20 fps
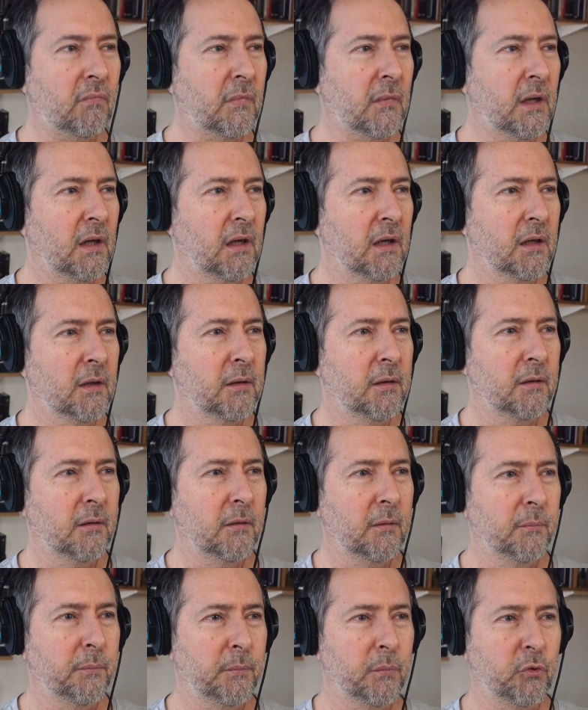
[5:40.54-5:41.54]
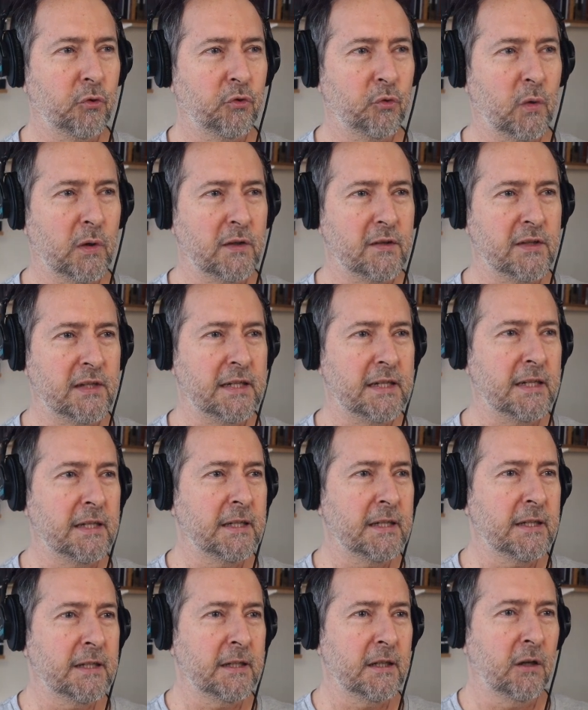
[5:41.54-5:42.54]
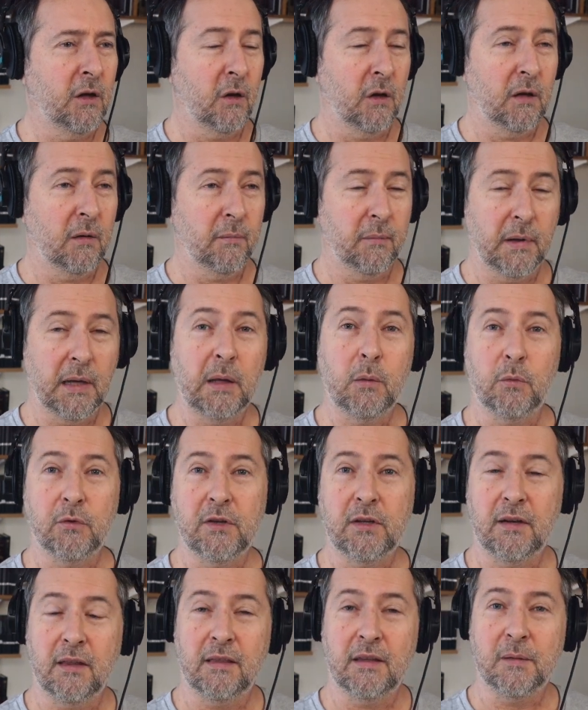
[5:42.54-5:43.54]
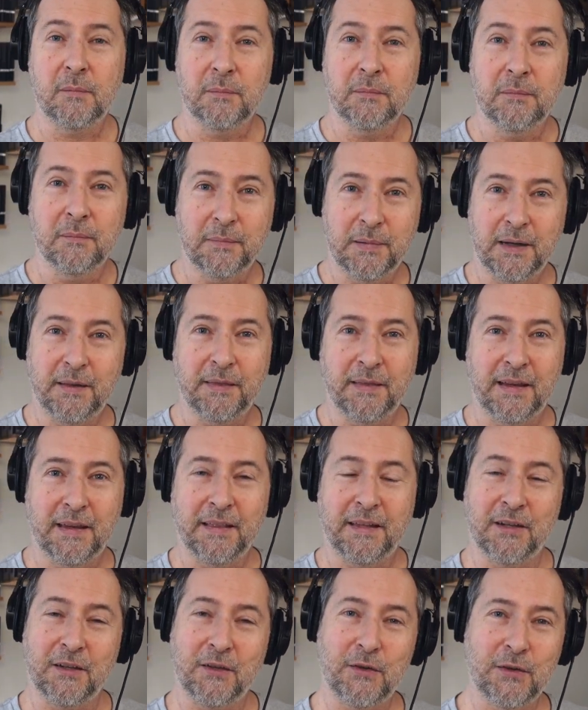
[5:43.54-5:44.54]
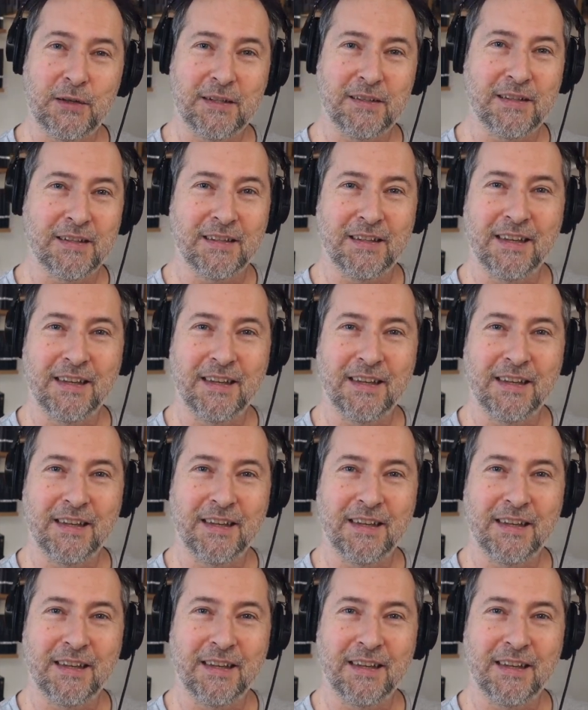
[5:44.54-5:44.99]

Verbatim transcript: uh, bourgeoisie. It was anything but that. They're creating,